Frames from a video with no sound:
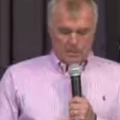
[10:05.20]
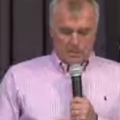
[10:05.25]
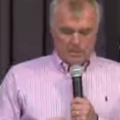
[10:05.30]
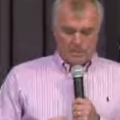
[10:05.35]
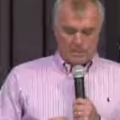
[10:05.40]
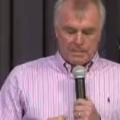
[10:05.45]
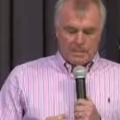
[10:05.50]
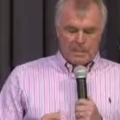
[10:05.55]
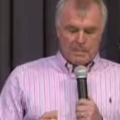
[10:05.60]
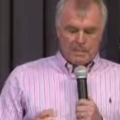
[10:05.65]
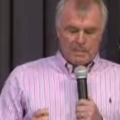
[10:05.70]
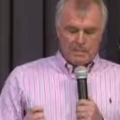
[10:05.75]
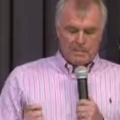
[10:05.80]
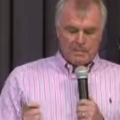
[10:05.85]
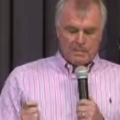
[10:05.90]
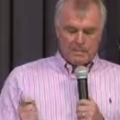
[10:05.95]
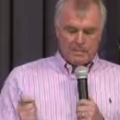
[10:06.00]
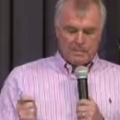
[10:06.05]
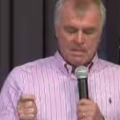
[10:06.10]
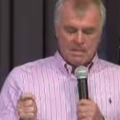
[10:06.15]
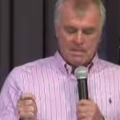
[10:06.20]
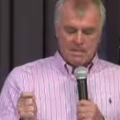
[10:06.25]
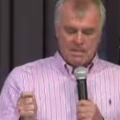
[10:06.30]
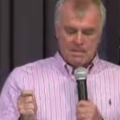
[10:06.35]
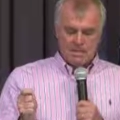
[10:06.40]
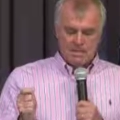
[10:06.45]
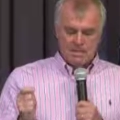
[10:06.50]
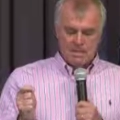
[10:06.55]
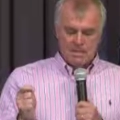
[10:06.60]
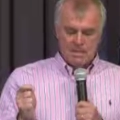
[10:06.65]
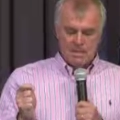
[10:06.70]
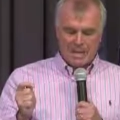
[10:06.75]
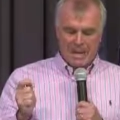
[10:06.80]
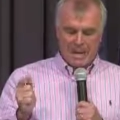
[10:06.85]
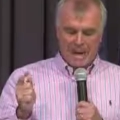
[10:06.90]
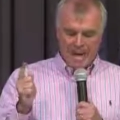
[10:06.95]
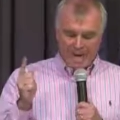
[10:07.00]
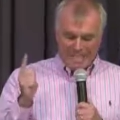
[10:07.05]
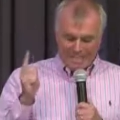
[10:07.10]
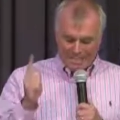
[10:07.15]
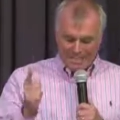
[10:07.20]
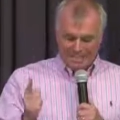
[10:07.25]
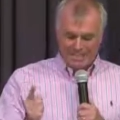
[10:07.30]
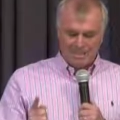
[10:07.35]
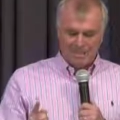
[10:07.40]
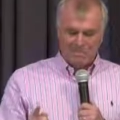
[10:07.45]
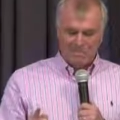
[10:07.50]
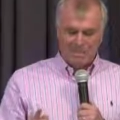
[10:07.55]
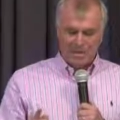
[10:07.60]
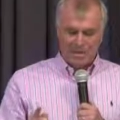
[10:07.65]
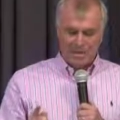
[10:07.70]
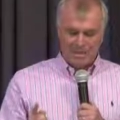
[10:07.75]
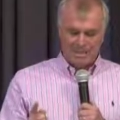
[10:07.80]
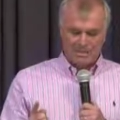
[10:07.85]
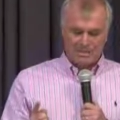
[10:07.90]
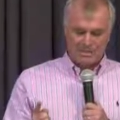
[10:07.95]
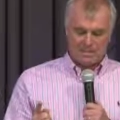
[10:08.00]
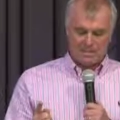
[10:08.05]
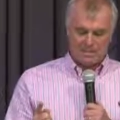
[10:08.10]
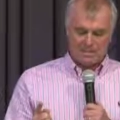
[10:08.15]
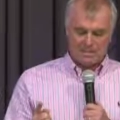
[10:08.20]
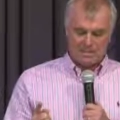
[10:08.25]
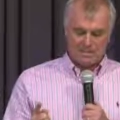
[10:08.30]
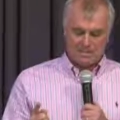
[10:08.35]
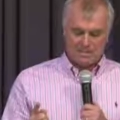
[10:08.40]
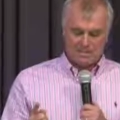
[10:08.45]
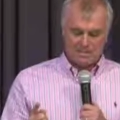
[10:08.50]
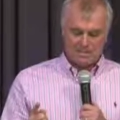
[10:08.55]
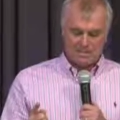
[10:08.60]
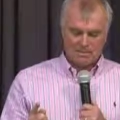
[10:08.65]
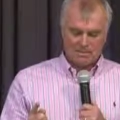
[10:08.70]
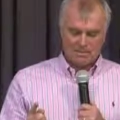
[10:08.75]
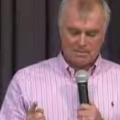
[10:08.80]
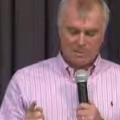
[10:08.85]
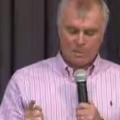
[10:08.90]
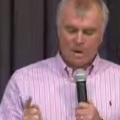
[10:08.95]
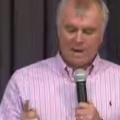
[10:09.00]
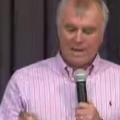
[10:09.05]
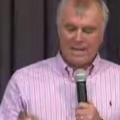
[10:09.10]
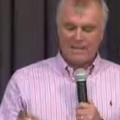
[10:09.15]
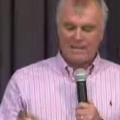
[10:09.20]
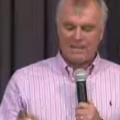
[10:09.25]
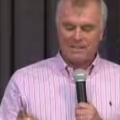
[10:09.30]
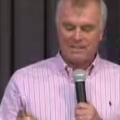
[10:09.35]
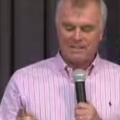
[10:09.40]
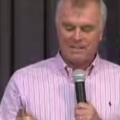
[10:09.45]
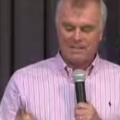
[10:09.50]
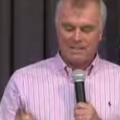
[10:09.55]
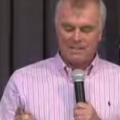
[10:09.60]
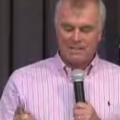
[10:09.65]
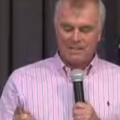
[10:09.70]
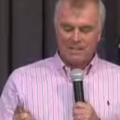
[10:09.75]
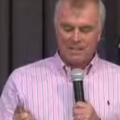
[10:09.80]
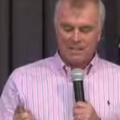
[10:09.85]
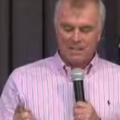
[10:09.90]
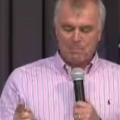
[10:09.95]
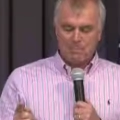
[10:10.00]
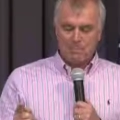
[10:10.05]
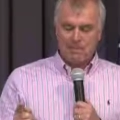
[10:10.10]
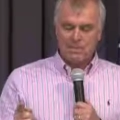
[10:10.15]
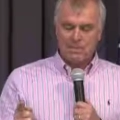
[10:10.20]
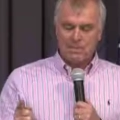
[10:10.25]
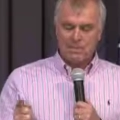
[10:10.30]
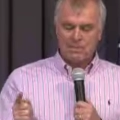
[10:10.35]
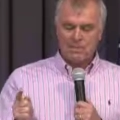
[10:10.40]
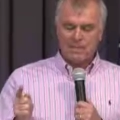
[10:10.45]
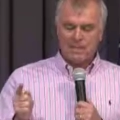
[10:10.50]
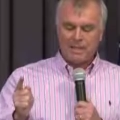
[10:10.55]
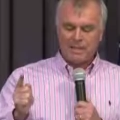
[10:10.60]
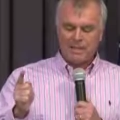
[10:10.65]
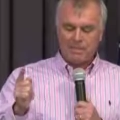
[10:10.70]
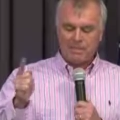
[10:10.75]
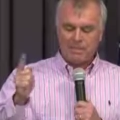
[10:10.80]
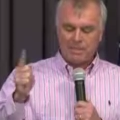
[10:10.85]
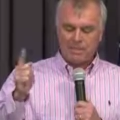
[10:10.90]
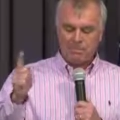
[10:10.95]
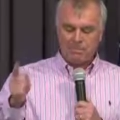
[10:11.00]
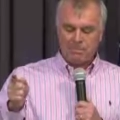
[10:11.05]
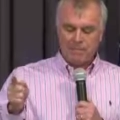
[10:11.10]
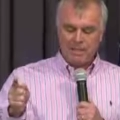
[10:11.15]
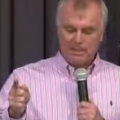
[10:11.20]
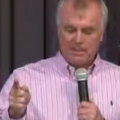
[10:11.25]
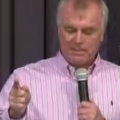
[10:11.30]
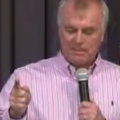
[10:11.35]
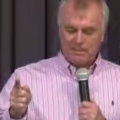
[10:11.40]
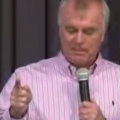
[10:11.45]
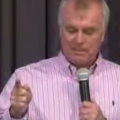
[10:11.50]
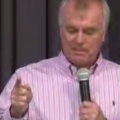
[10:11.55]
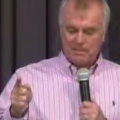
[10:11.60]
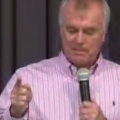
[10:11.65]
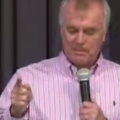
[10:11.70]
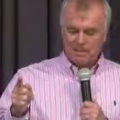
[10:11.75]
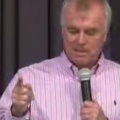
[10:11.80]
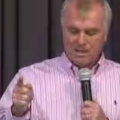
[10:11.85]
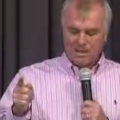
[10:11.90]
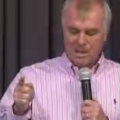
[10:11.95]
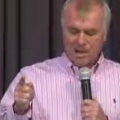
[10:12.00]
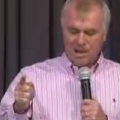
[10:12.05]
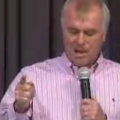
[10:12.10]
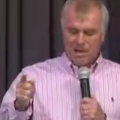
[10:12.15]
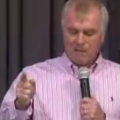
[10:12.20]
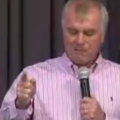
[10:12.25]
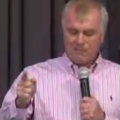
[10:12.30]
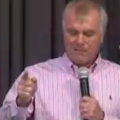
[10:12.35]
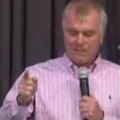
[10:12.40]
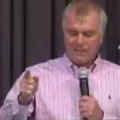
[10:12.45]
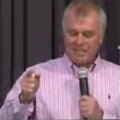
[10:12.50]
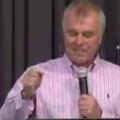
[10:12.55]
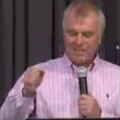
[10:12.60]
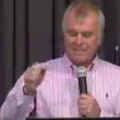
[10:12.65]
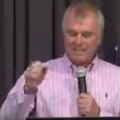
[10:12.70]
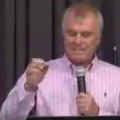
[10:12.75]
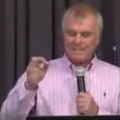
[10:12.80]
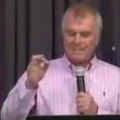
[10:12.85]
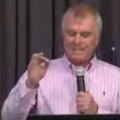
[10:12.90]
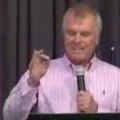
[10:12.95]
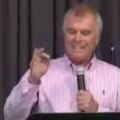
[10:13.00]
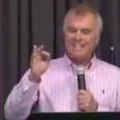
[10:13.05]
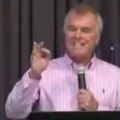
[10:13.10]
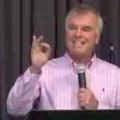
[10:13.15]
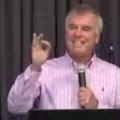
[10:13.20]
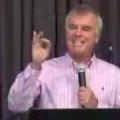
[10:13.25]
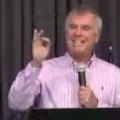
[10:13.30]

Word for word: Satan hates the blood. Why? Because it speaks of his eternal